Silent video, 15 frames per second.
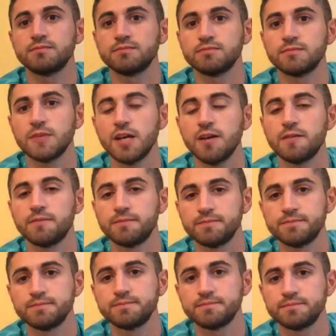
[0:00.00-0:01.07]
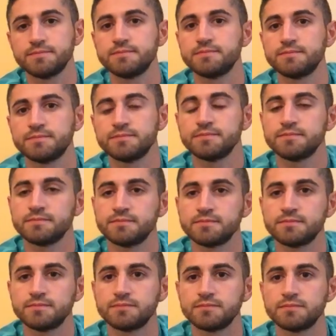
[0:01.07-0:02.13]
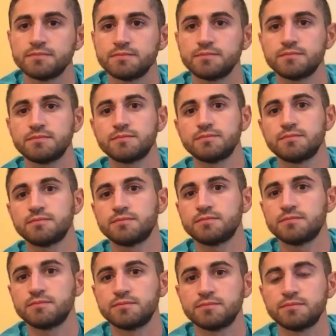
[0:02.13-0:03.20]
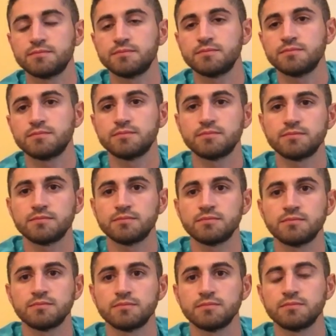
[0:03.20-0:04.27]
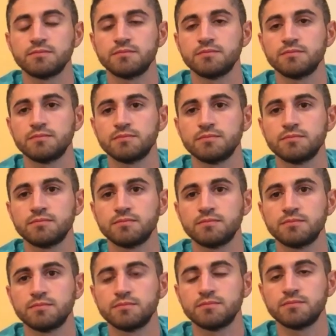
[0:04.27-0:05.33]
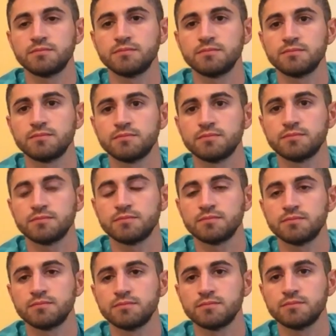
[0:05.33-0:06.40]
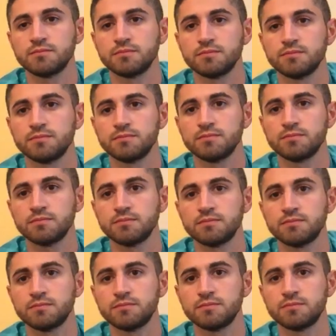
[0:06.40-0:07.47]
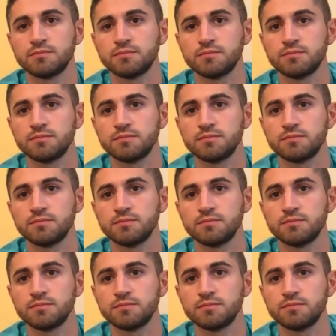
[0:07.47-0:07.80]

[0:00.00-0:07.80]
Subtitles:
No words are spoken by the person on screen.